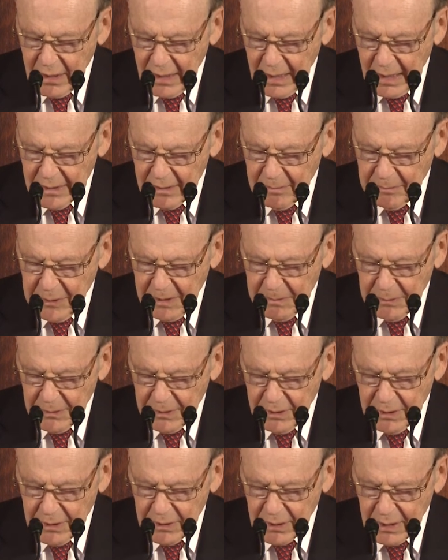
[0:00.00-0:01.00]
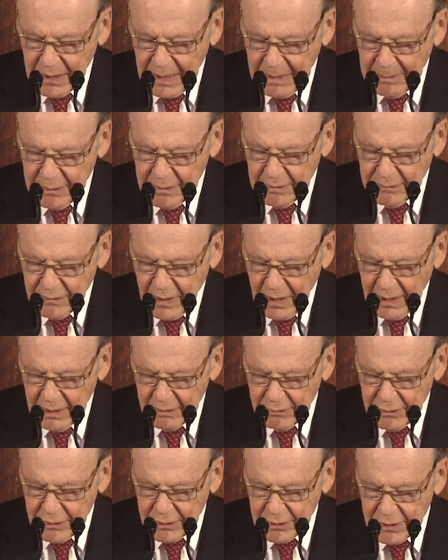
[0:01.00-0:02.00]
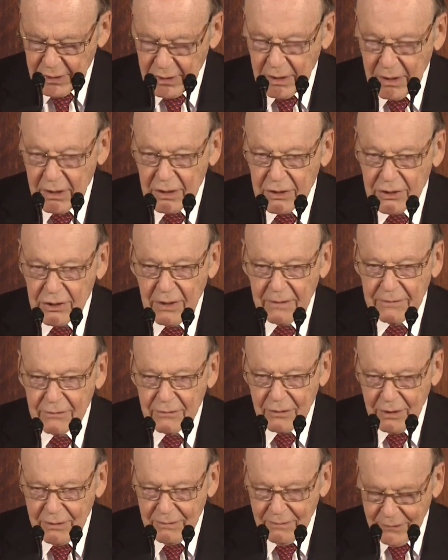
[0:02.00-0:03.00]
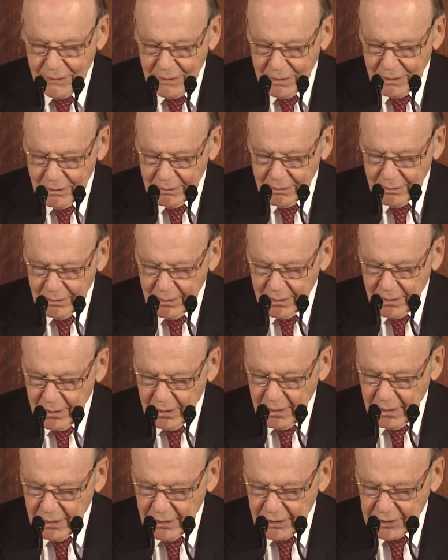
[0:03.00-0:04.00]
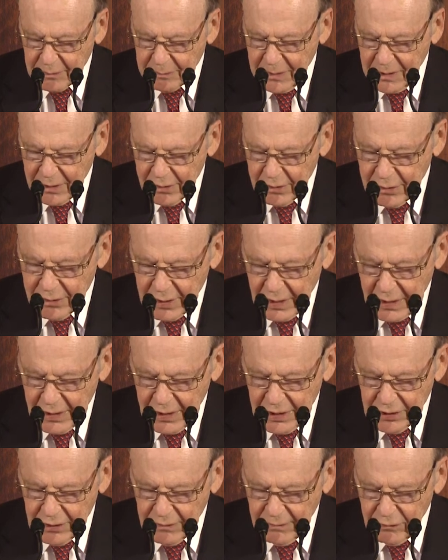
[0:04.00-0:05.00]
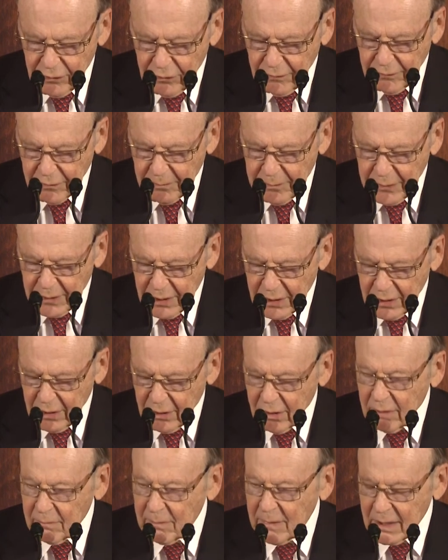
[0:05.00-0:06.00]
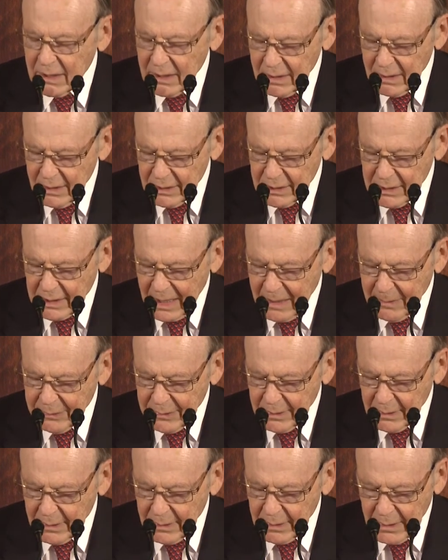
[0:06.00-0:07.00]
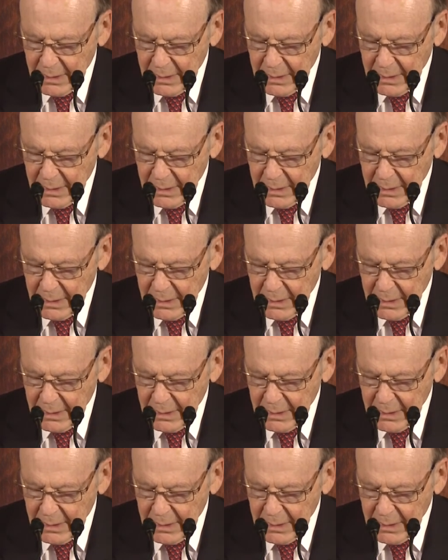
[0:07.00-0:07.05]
and the people here at the Library of Congress, Jeff Greenfield, the speakers, and each of you for being here and making this happen.